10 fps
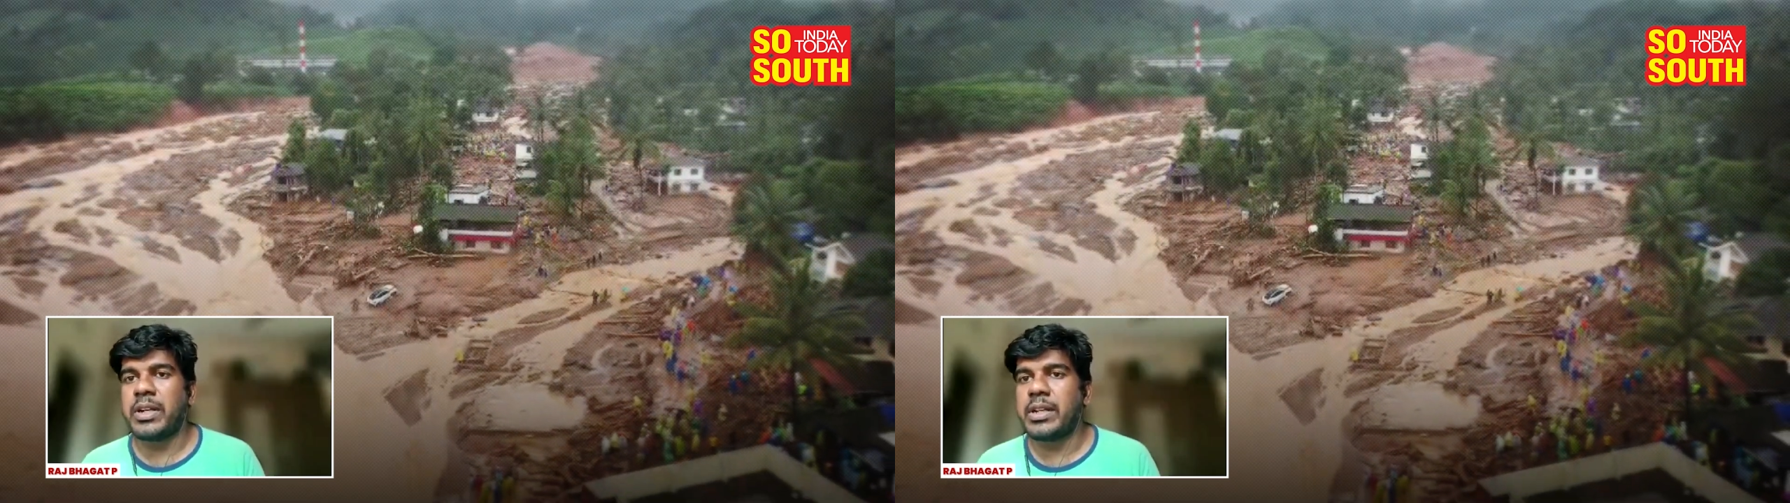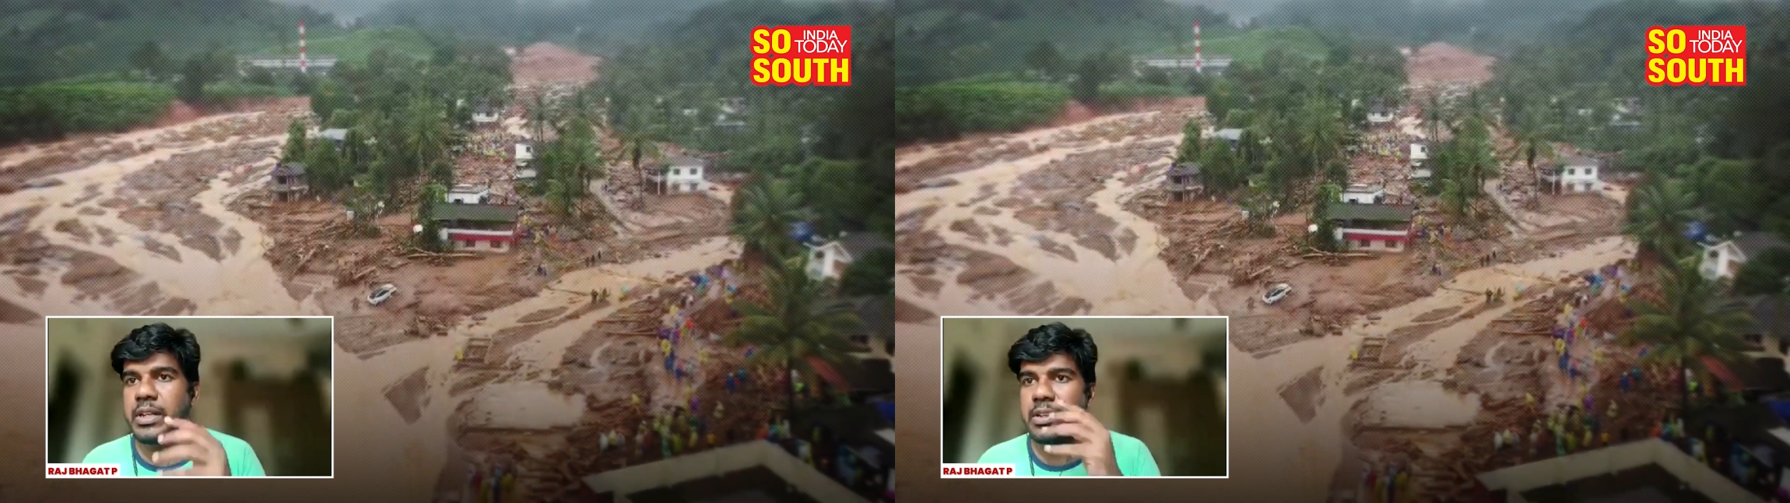
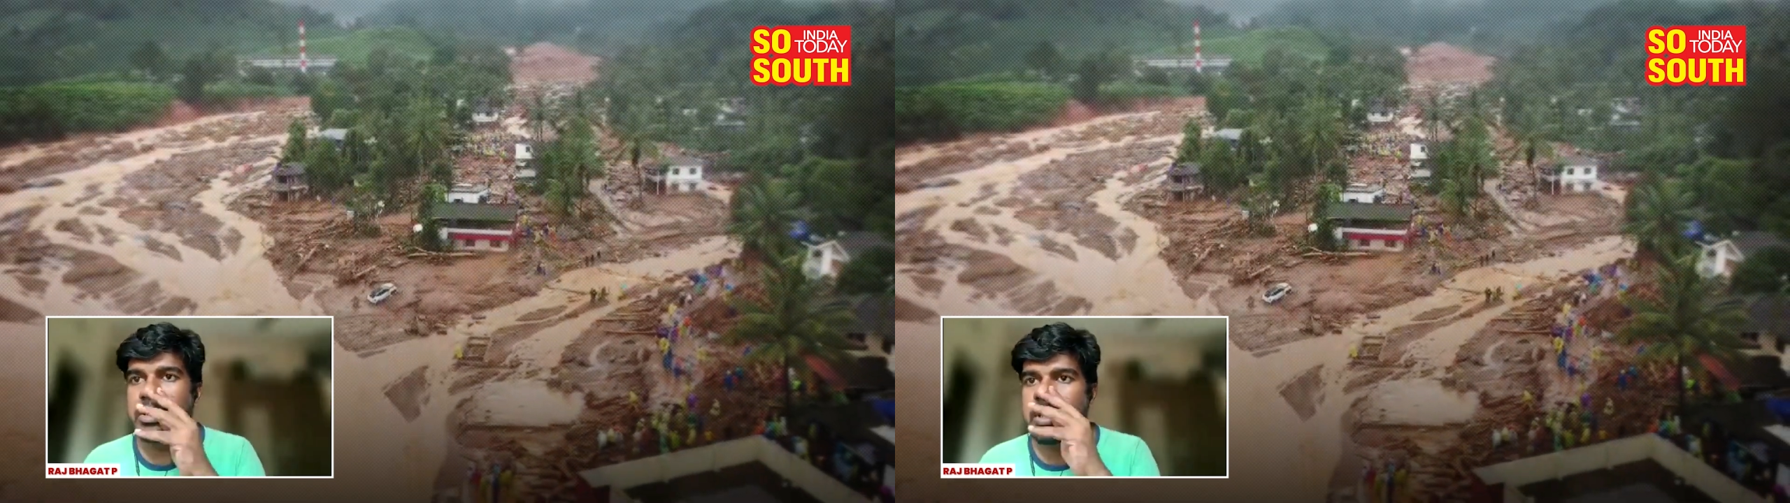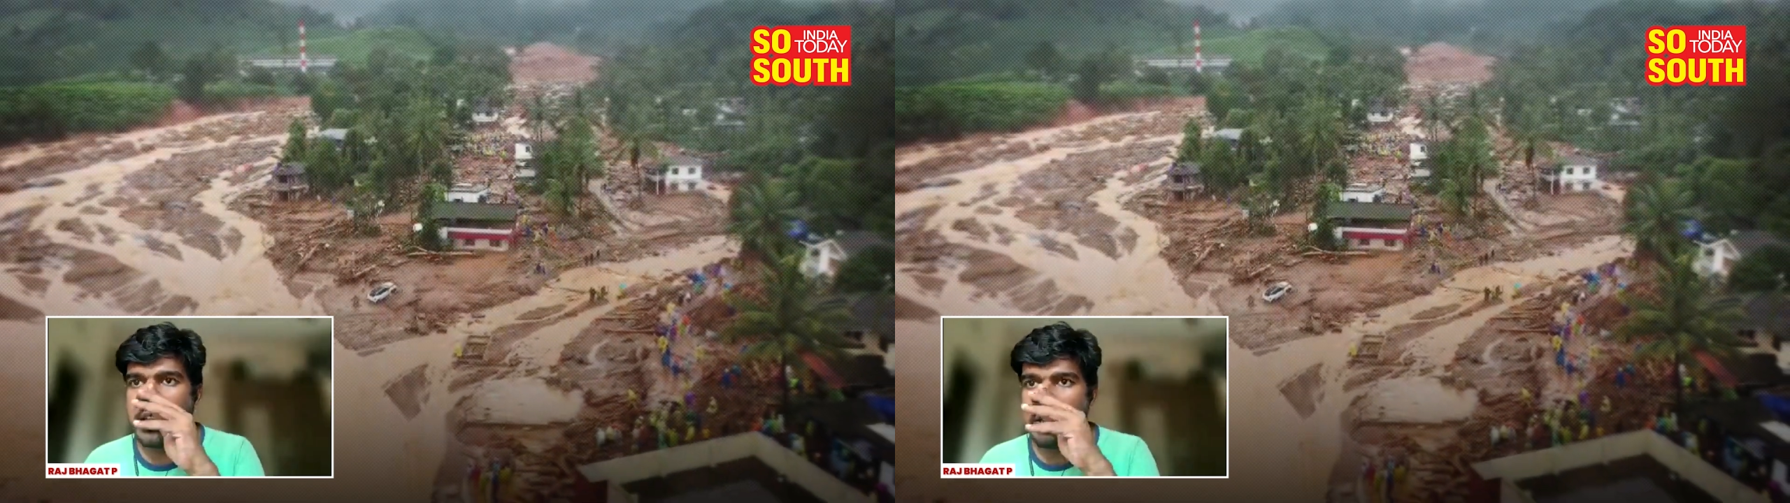and
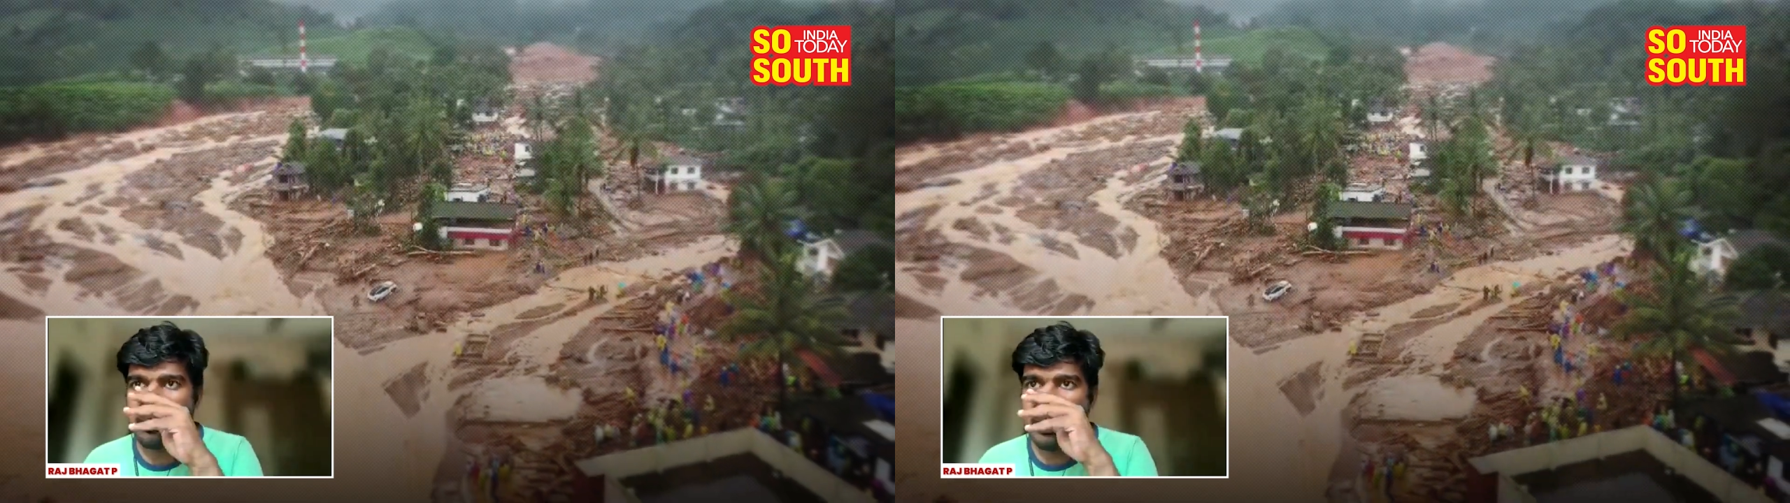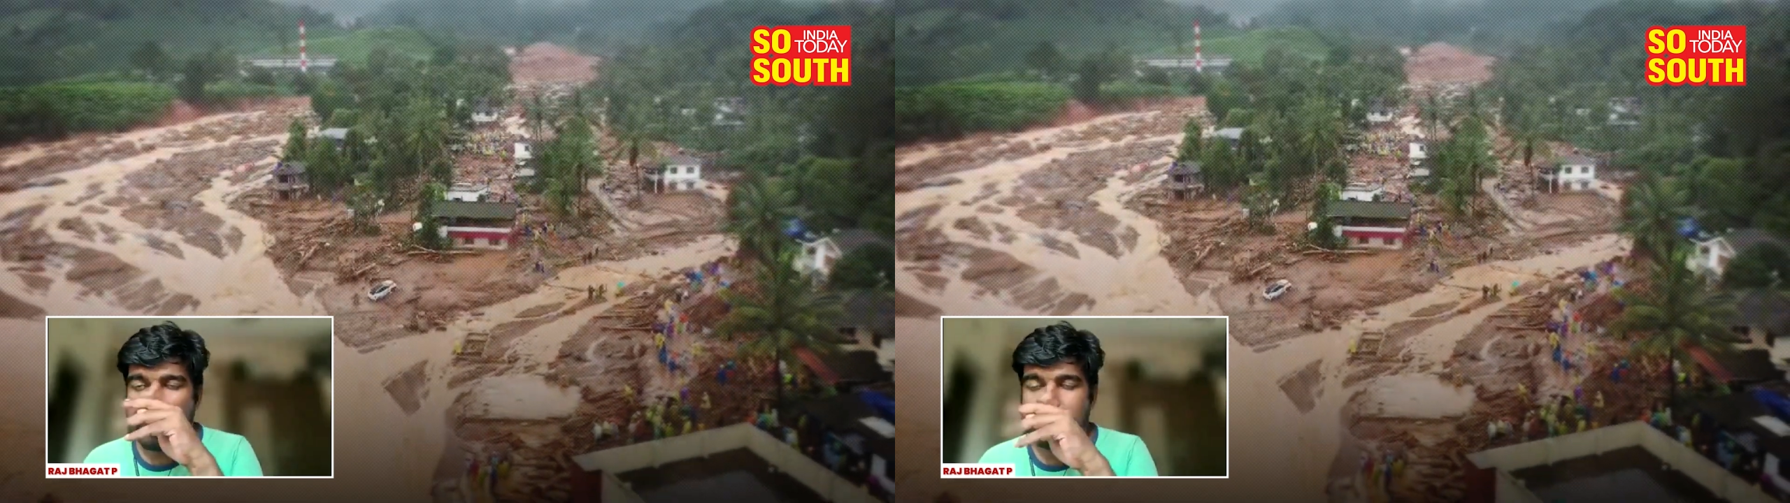everything around
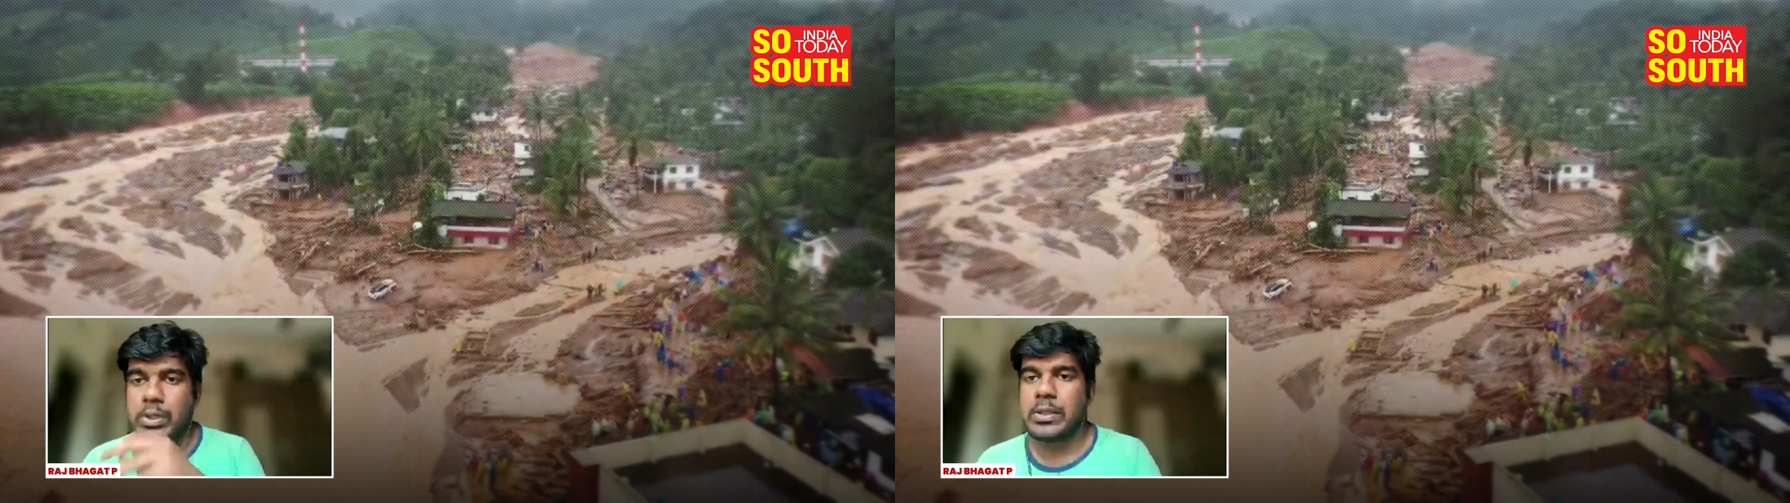that as well.